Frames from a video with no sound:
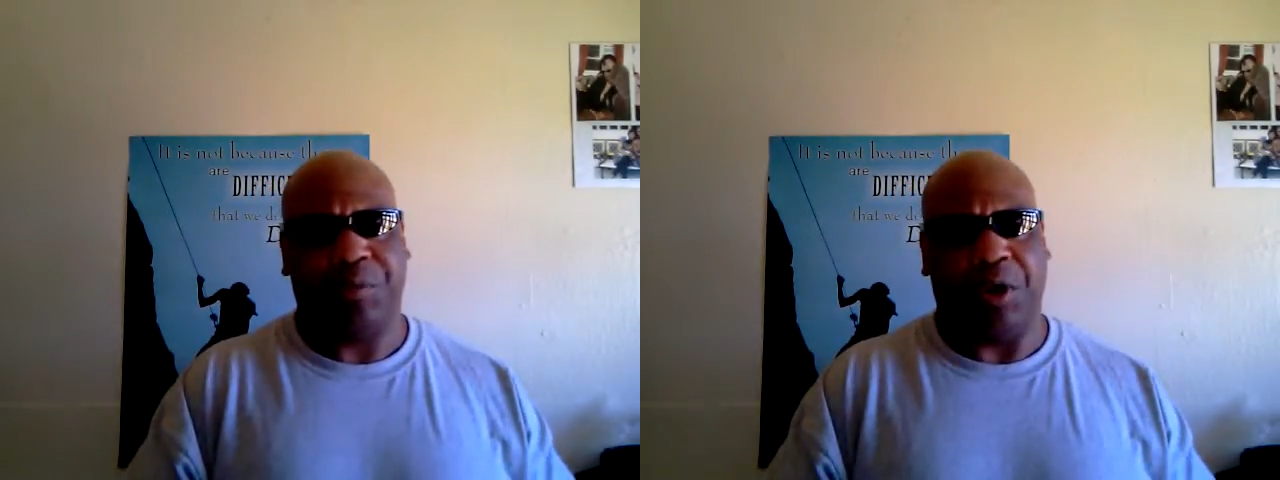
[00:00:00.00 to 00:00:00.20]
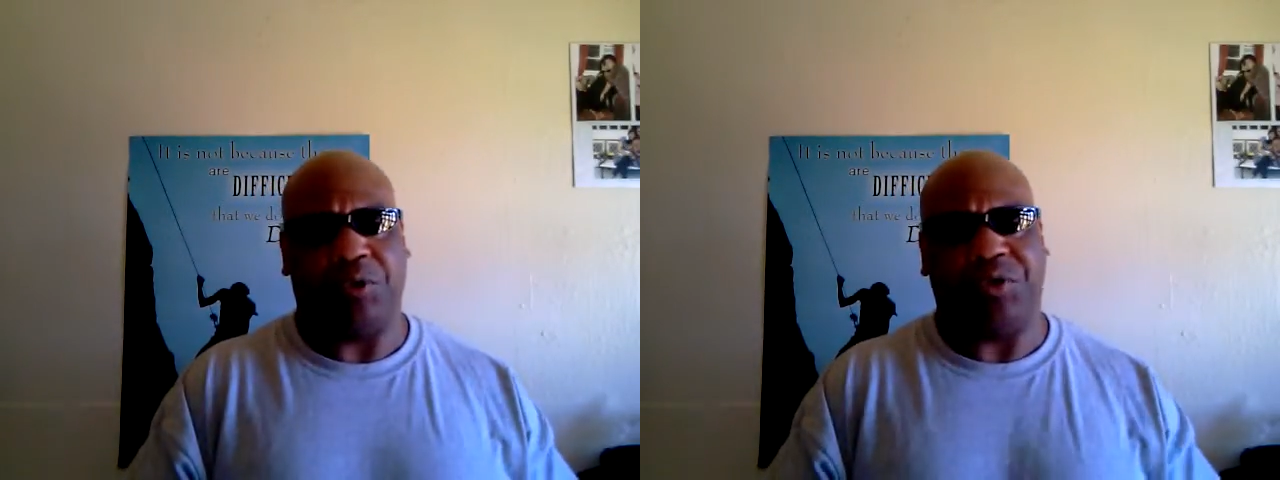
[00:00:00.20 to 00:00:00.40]

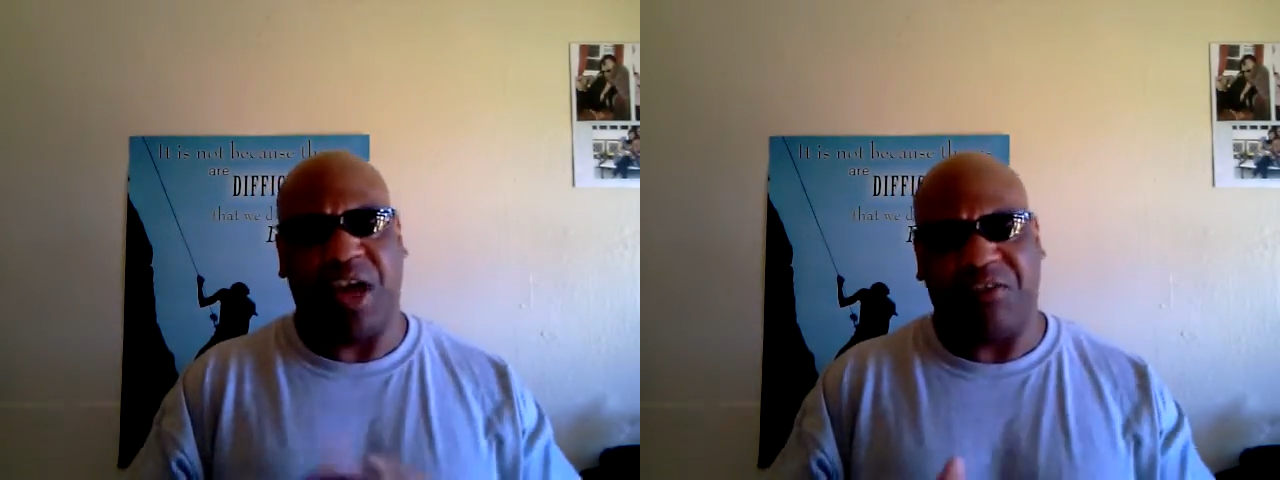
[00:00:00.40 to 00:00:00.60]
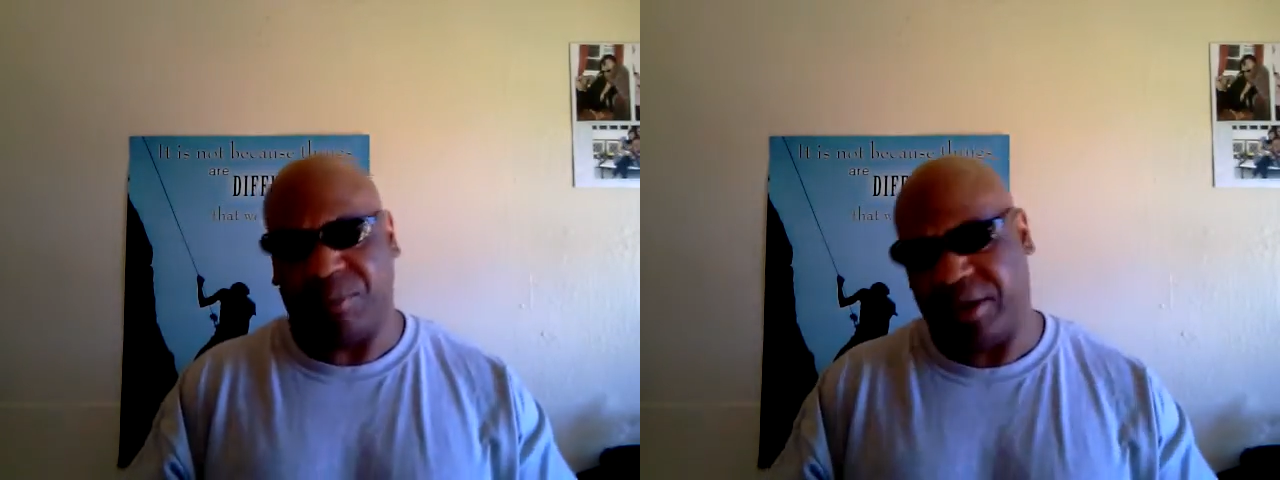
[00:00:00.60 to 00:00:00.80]
on
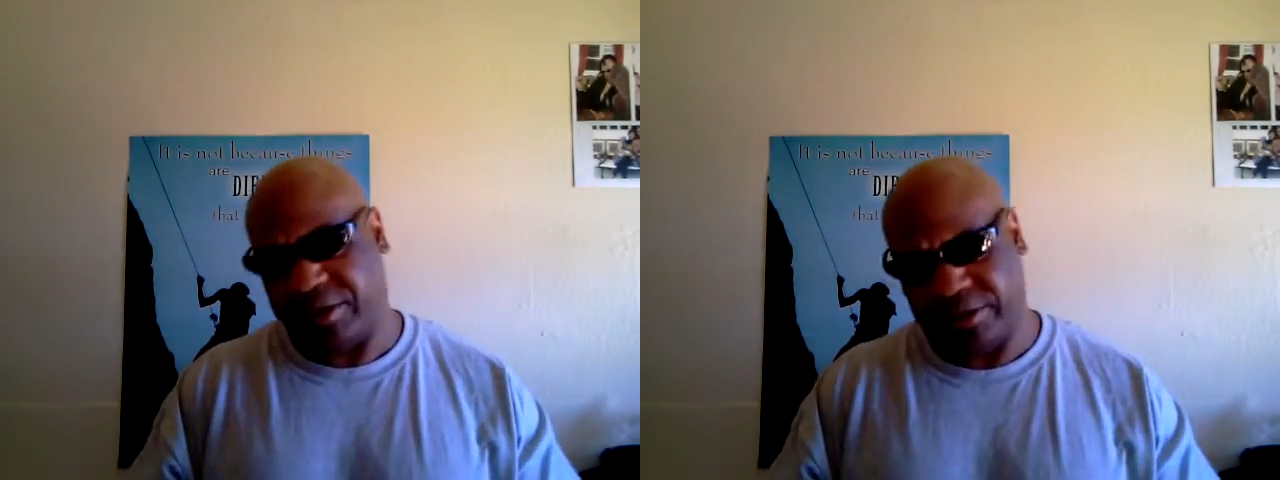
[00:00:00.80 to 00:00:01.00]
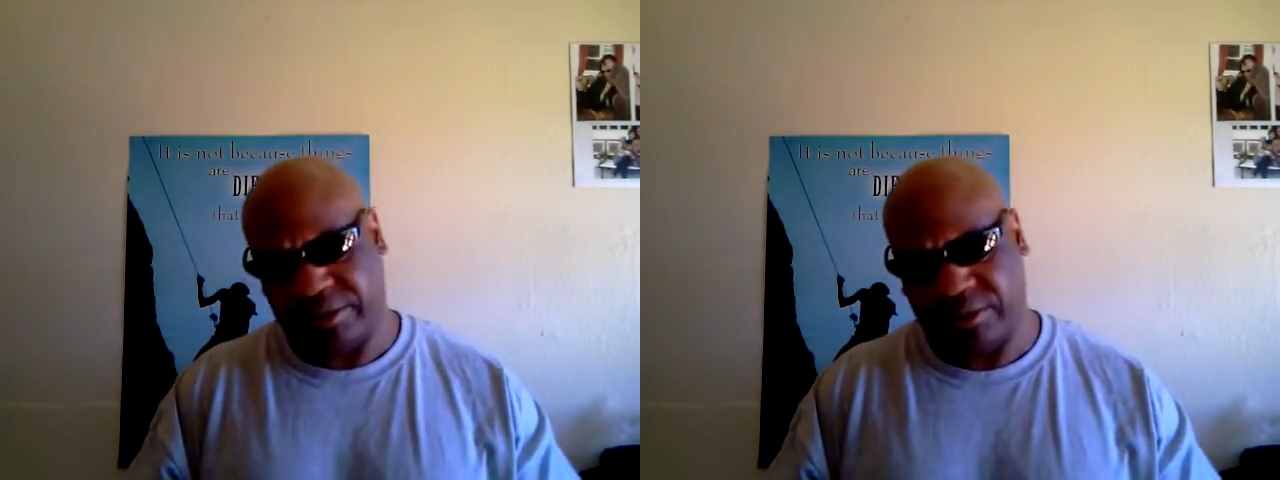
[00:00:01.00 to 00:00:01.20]
government
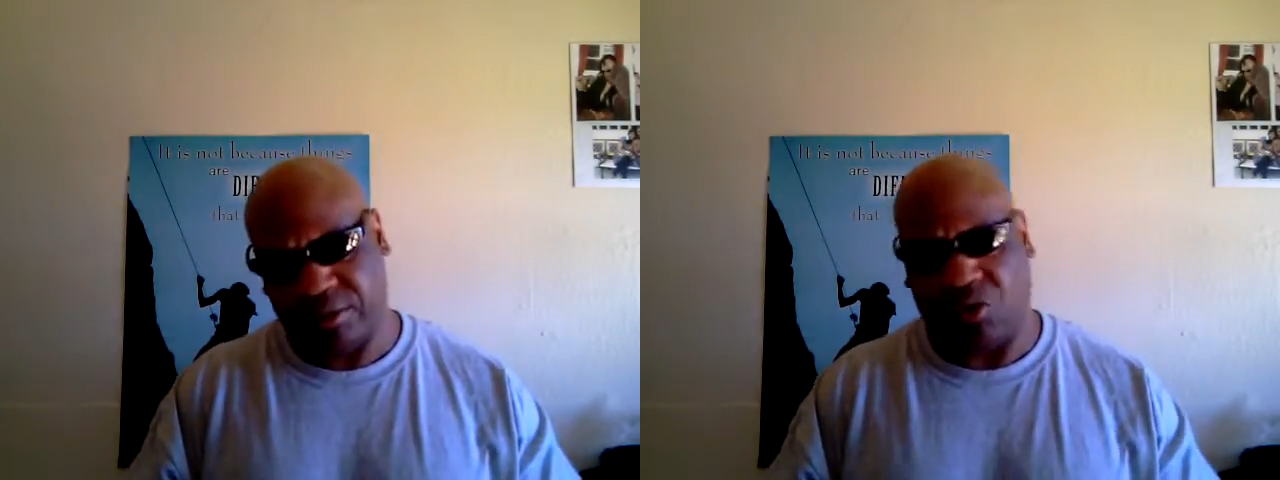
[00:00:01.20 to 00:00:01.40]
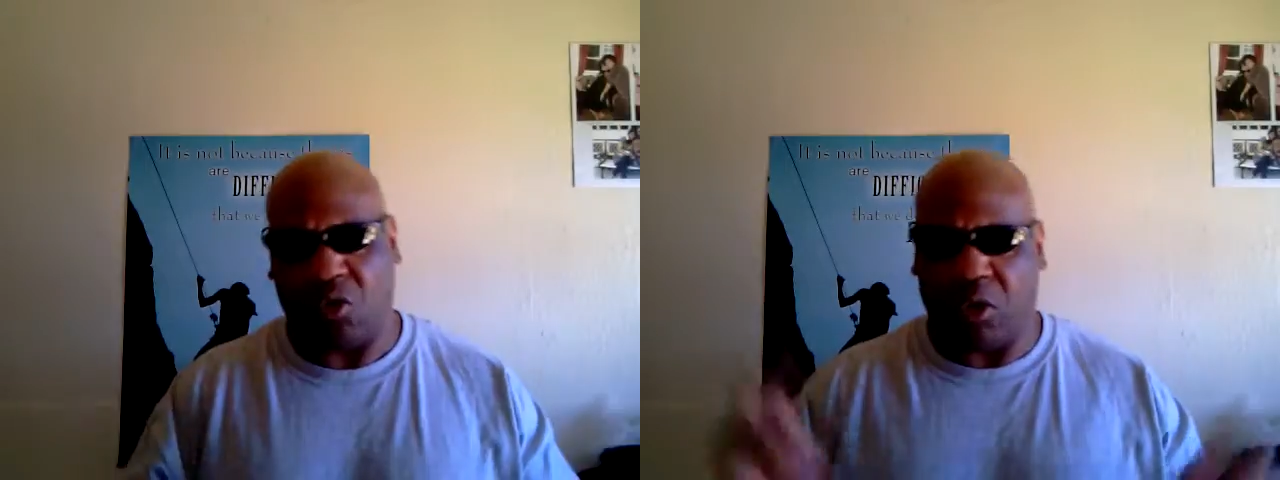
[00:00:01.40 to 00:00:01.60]

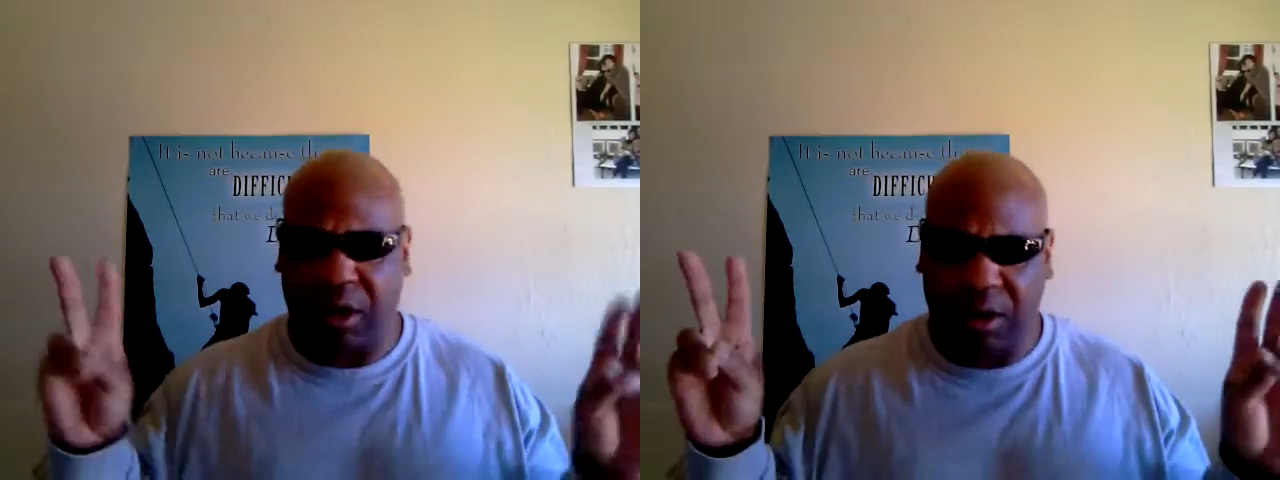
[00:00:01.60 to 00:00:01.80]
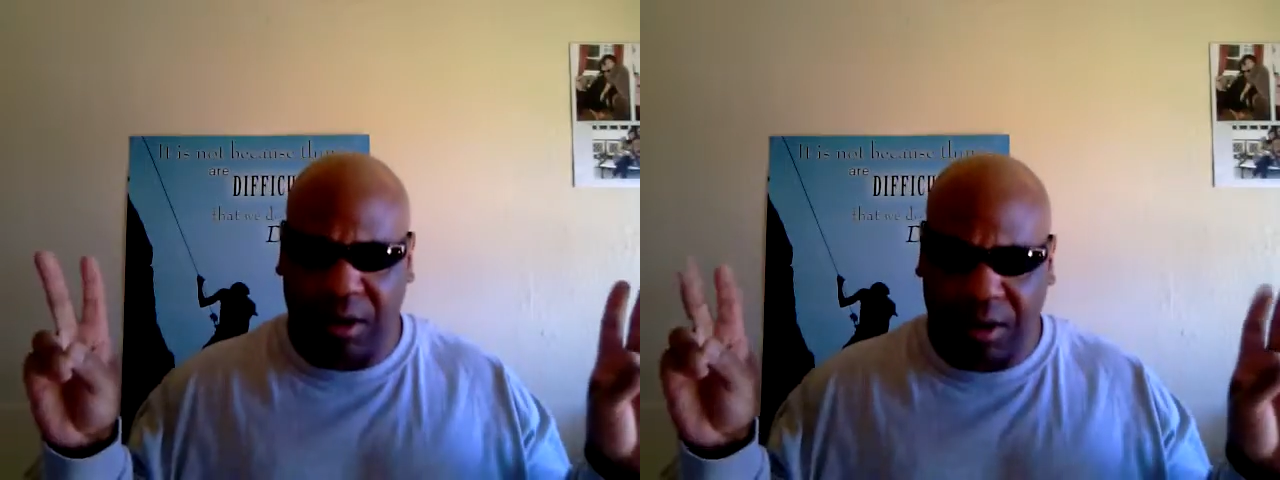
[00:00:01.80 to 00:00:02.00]
or
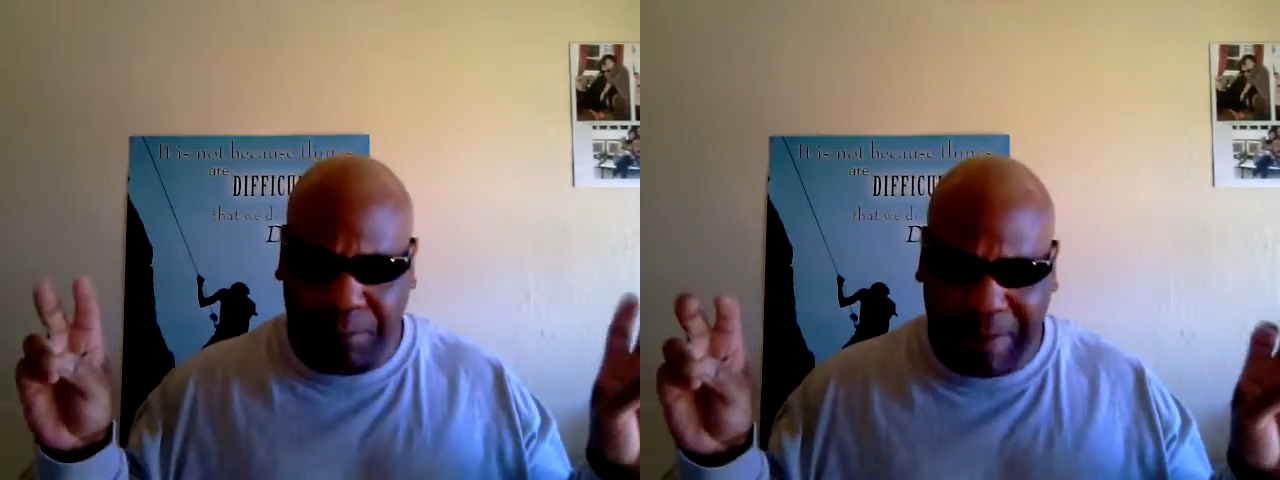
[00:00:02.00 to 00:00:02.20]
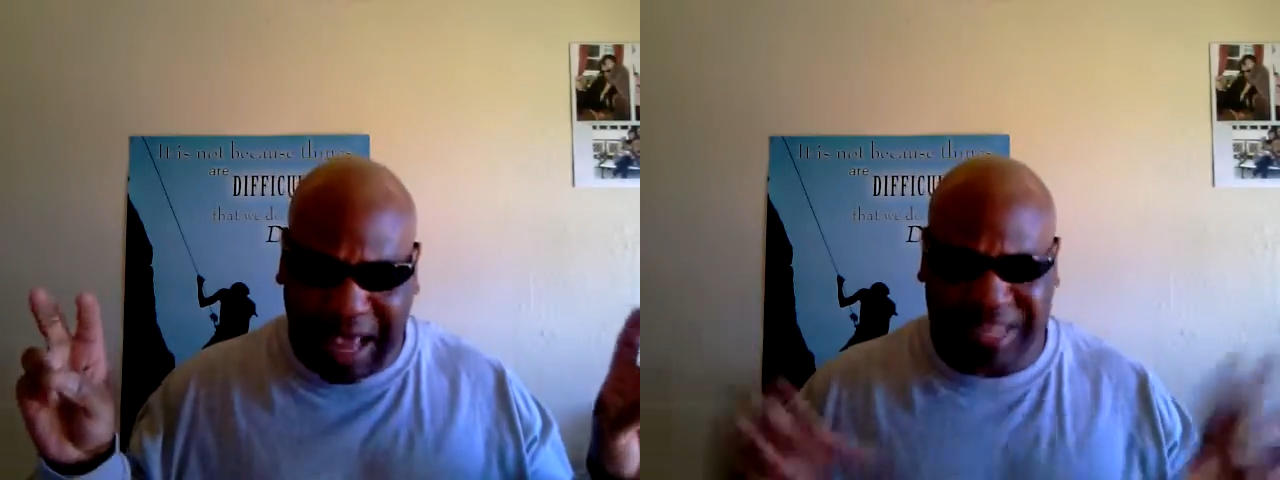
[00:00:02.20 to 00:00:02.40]

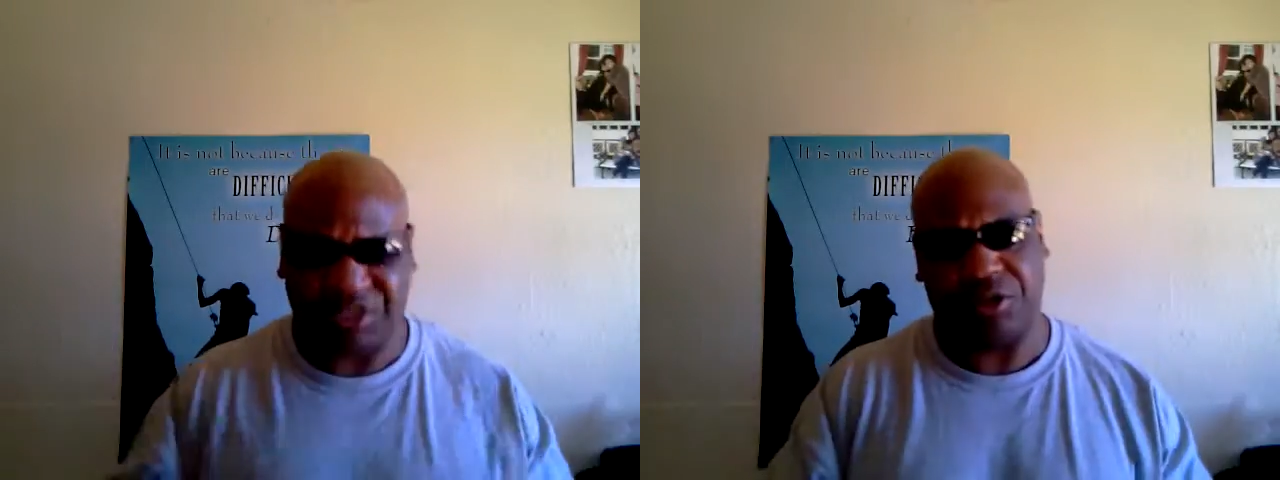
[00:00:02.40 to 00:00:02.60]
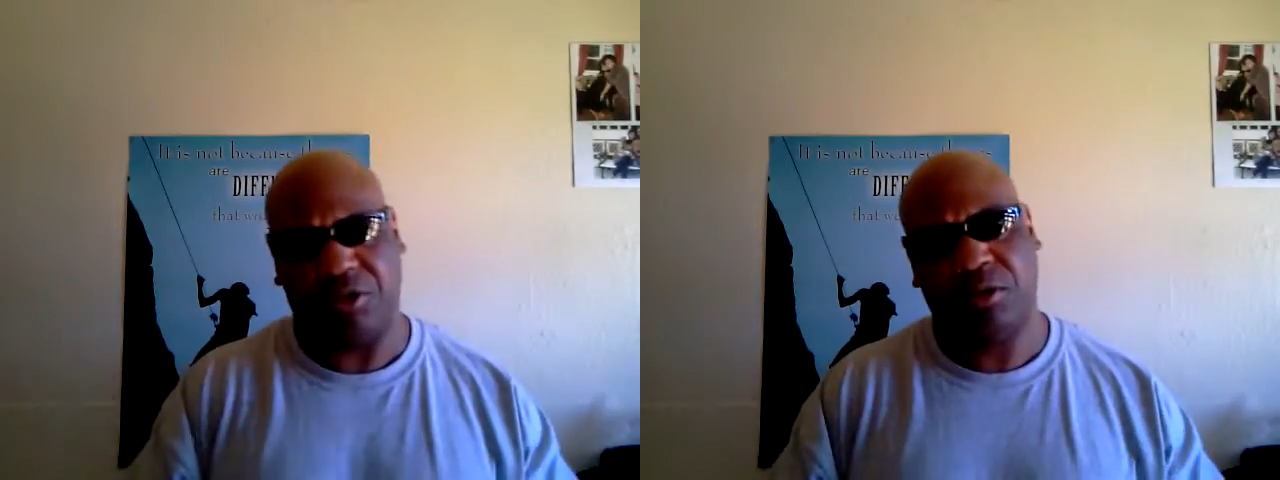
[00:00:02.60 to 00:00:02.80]

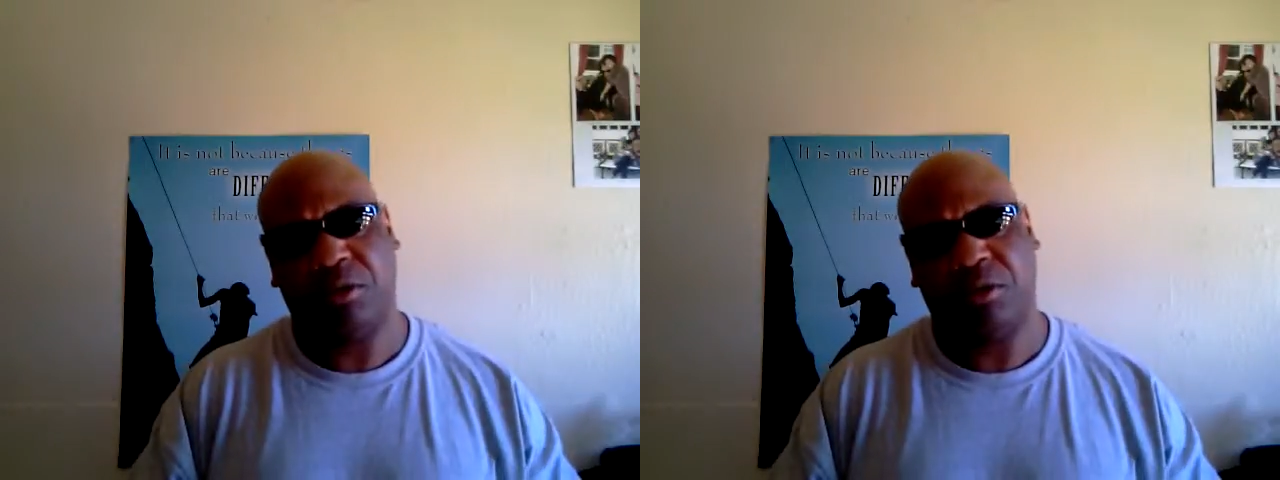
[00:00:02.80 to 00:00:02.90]
master